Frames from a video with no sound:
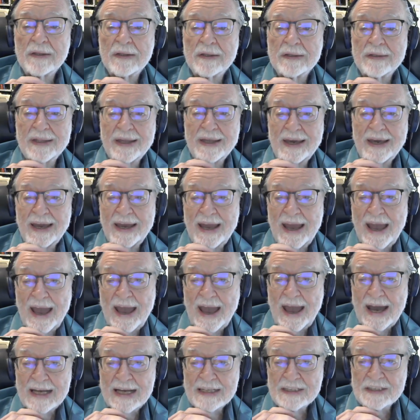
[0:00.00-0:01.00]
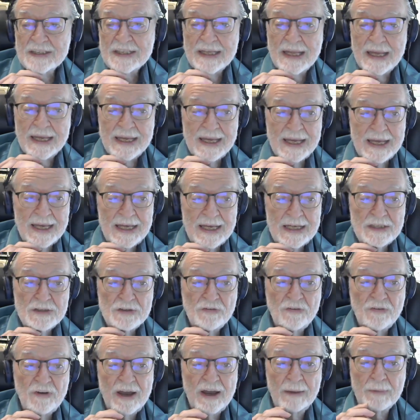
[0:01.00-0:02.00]
They asked each
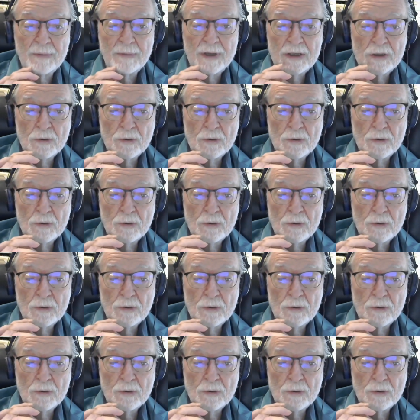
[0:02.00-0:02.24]
family